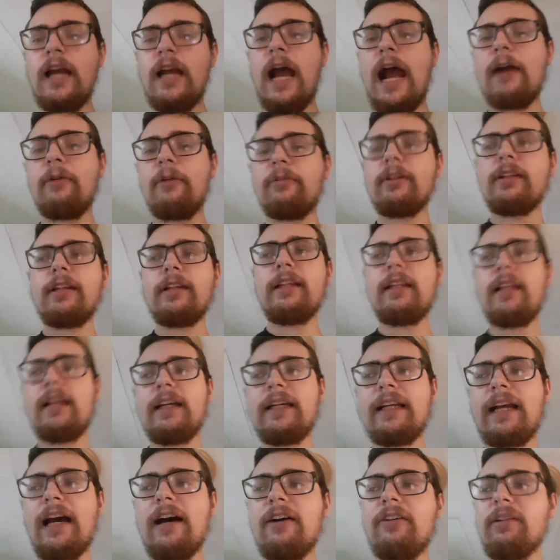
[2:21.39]
I really like
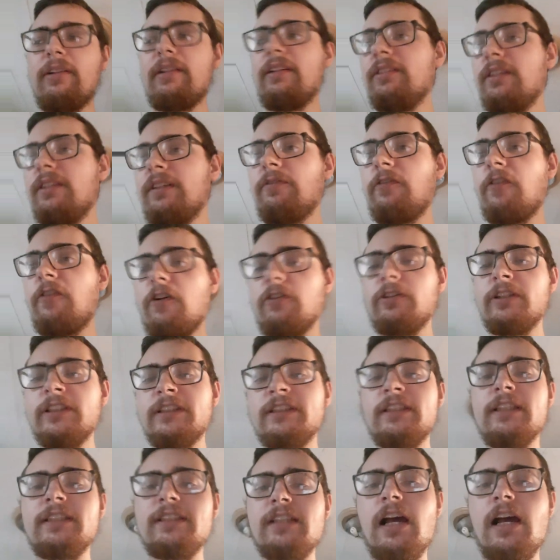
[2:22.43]
how it
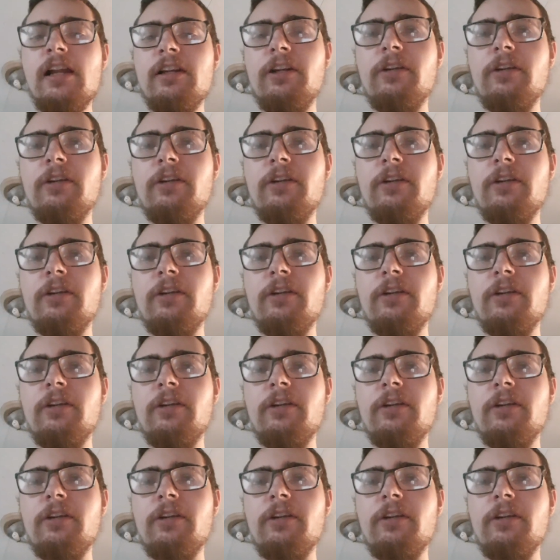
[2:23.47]
focuses on